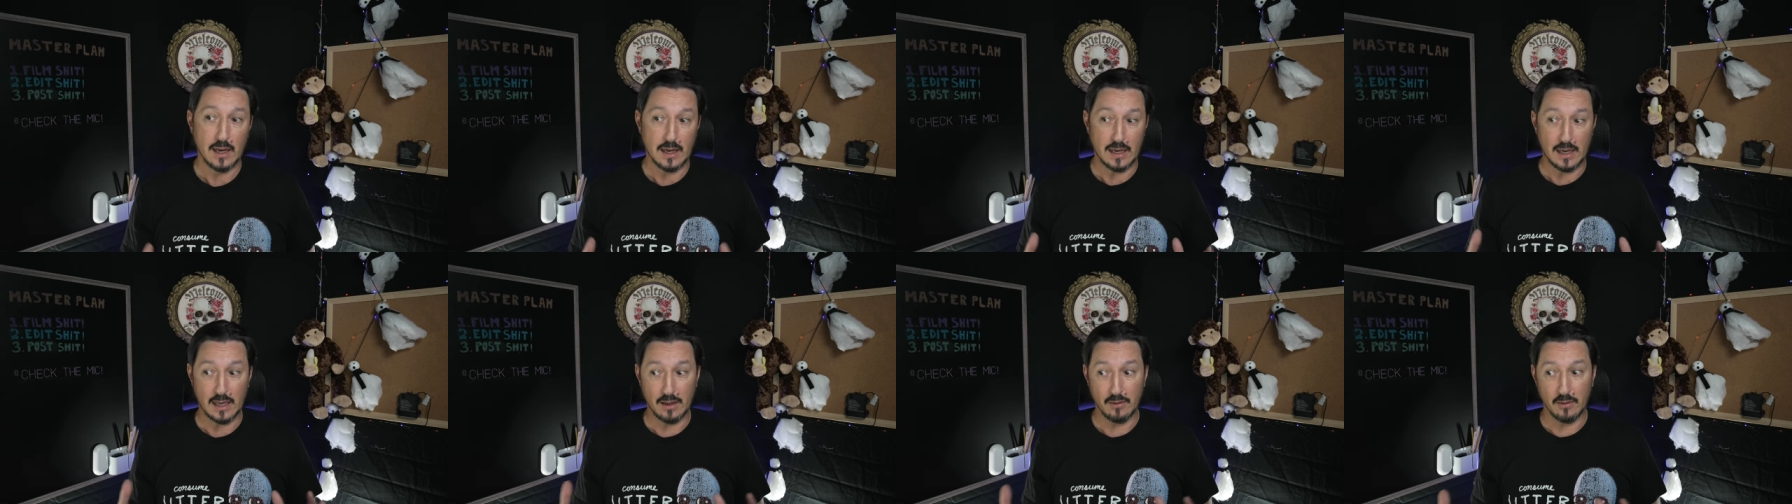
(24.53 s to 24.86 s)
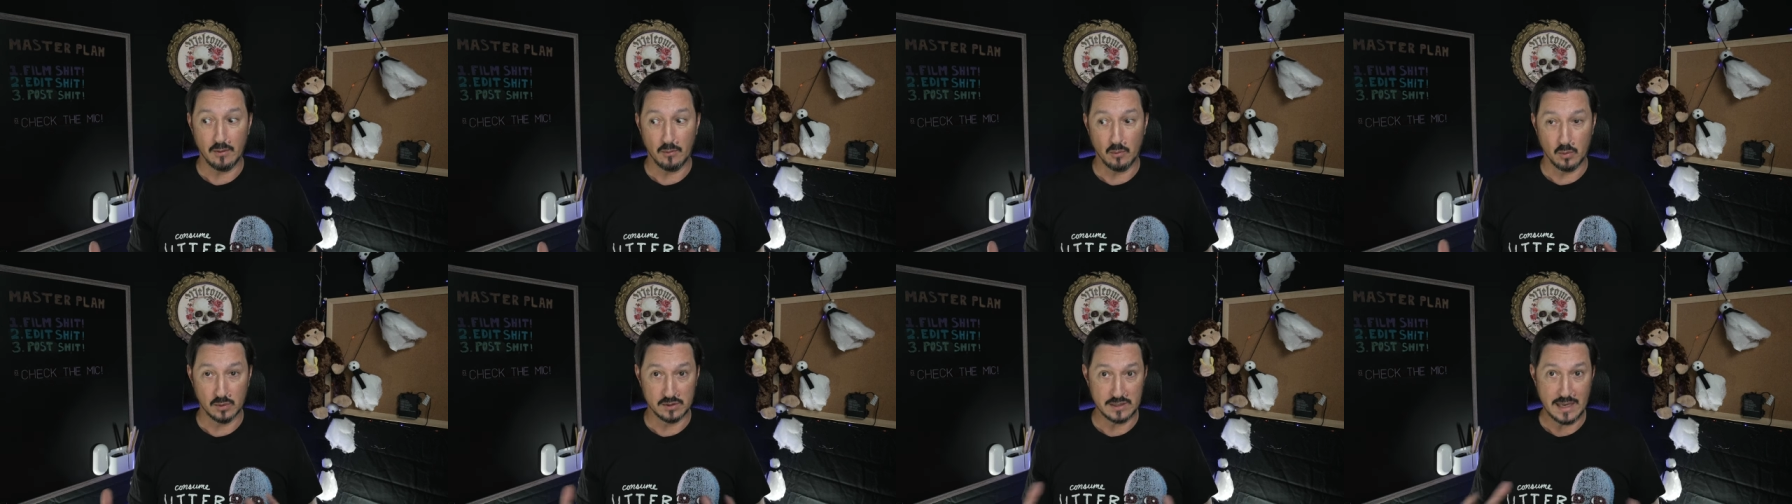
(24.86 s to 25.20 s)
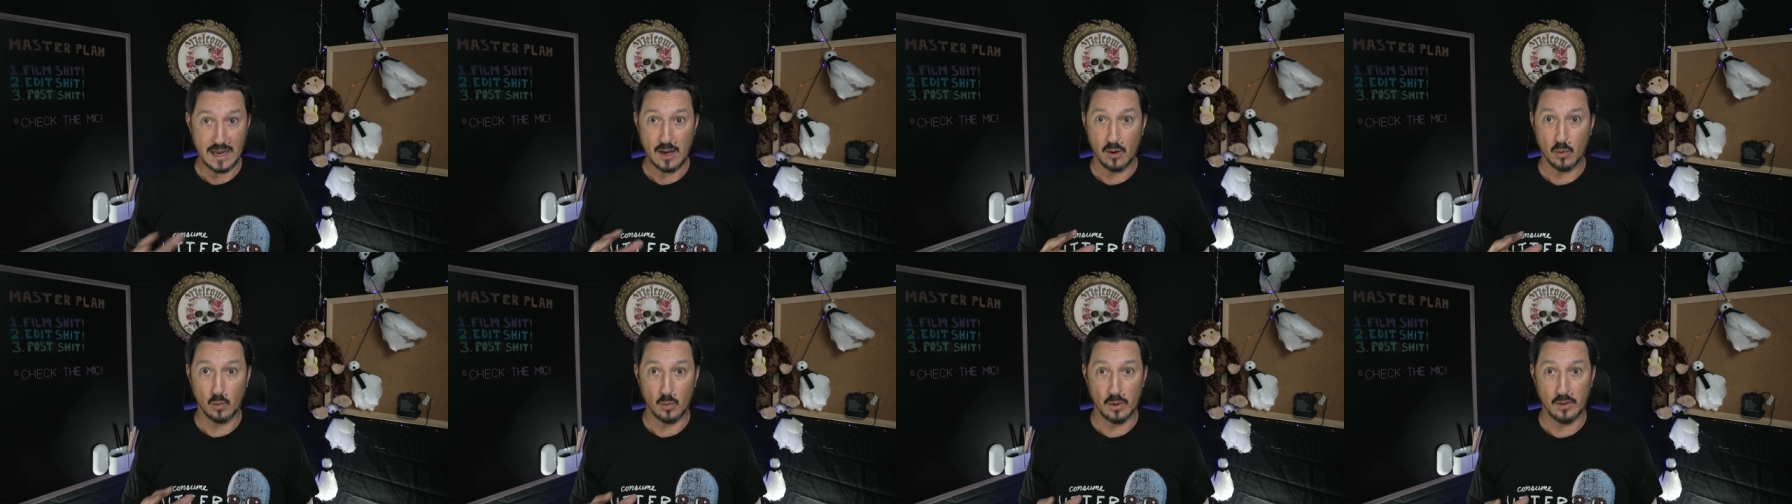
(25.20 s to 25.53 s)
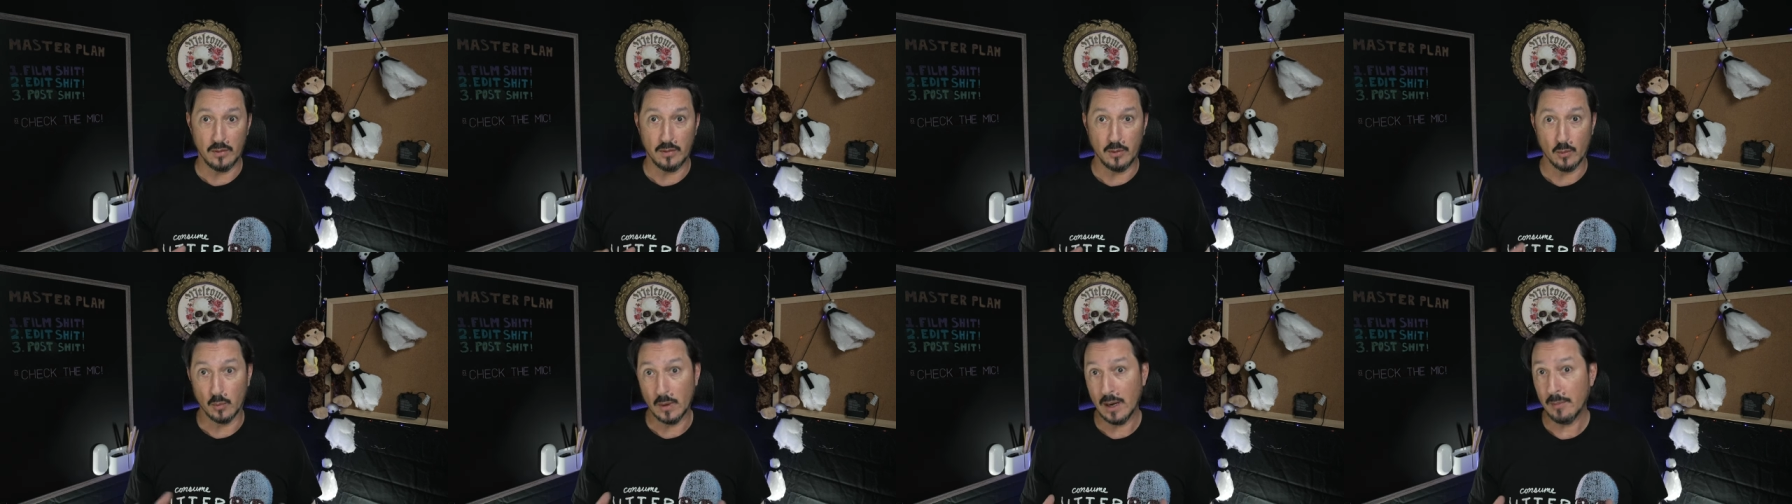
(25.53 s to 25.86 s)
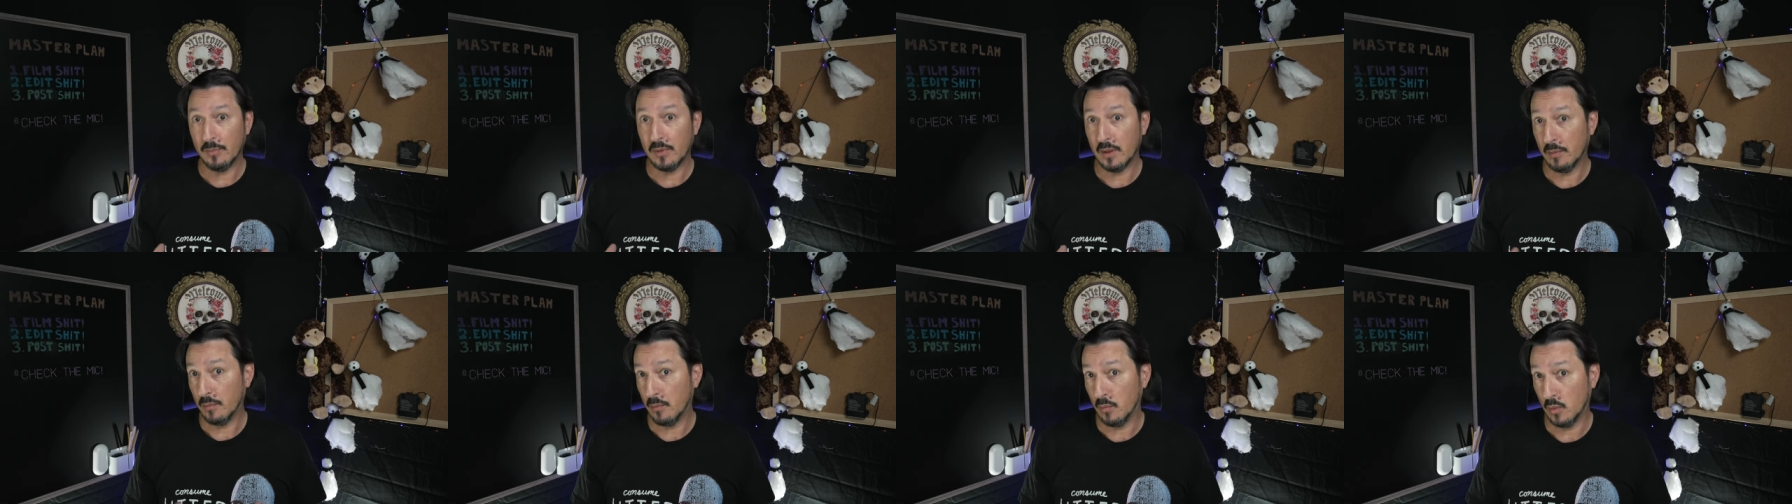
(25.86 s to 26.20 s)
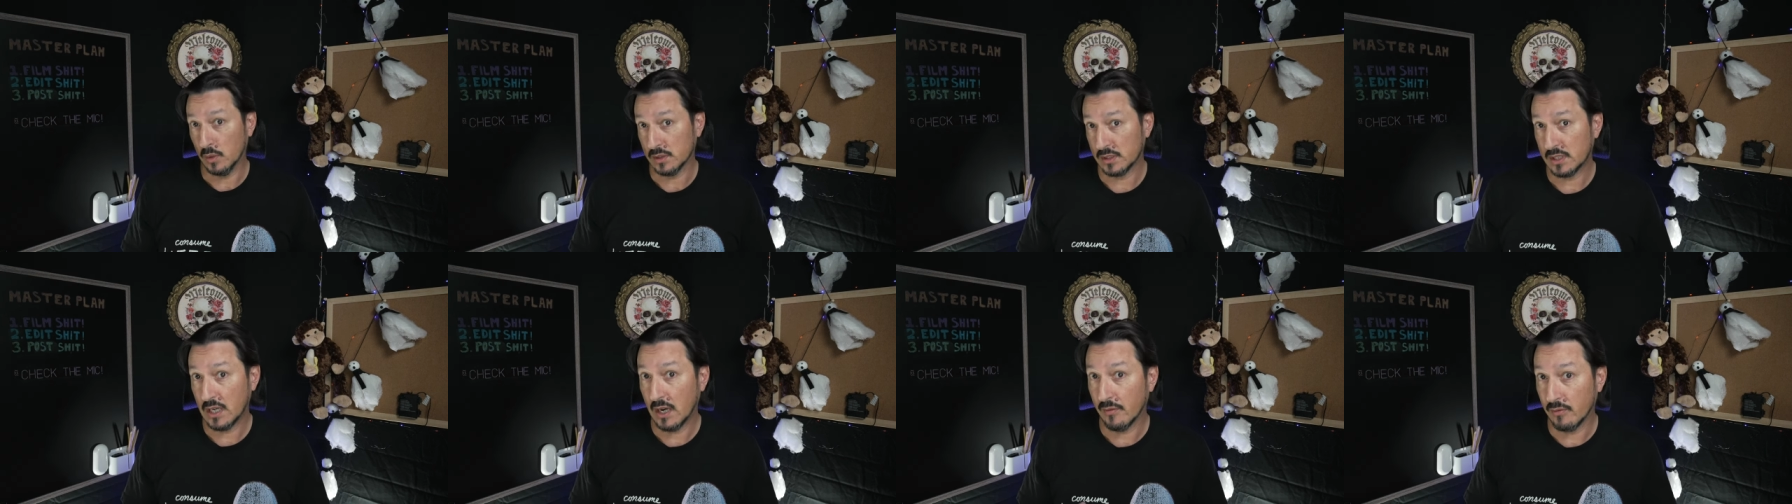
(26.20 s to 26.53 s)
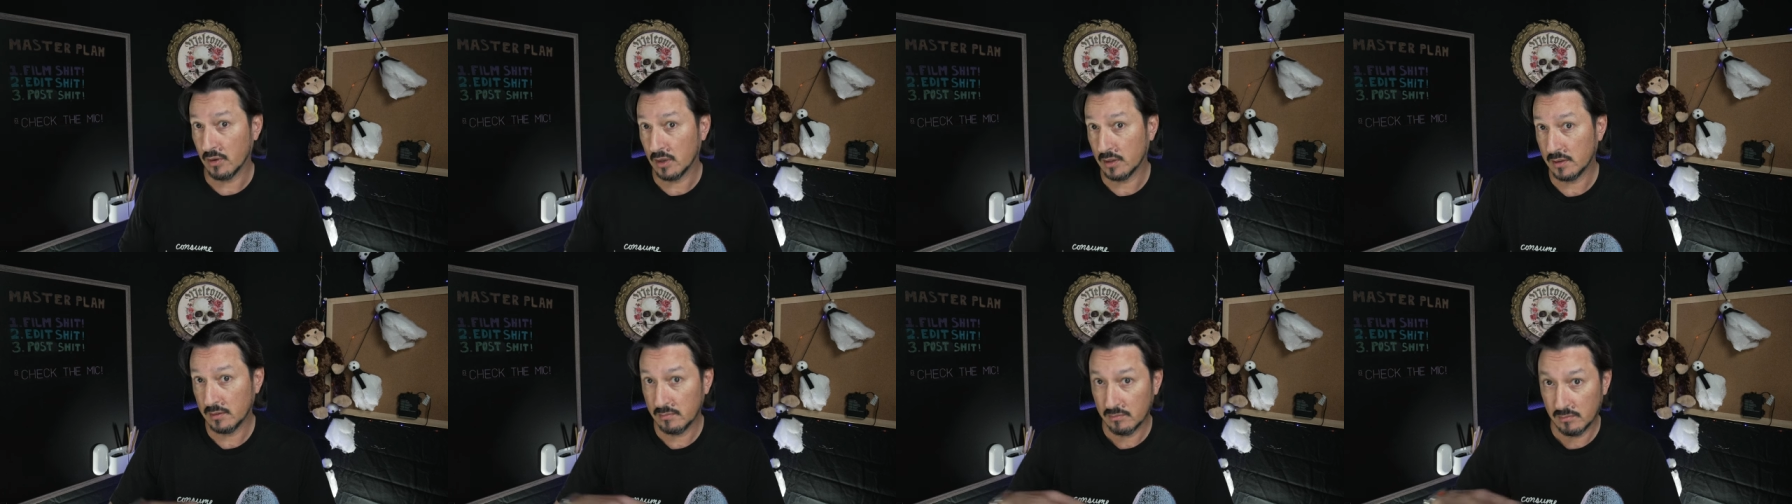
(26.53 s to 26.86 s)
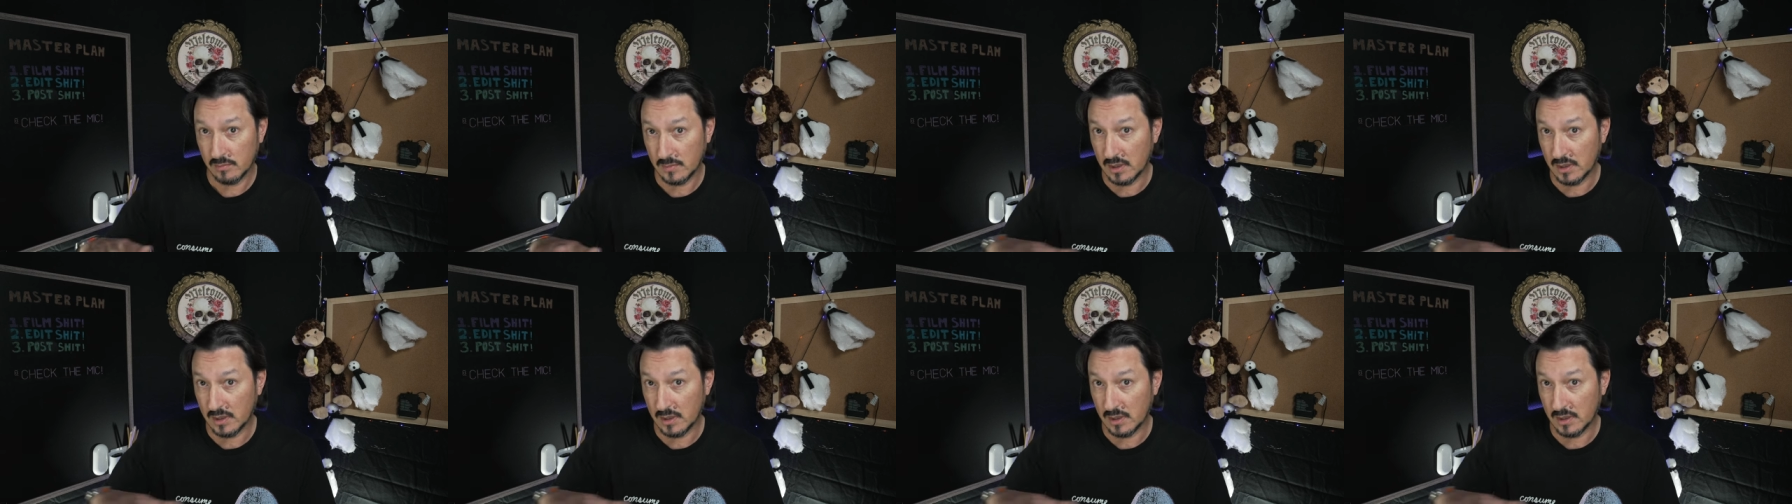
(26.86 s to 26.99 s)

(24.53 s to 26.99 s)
I was out with the rep that was covering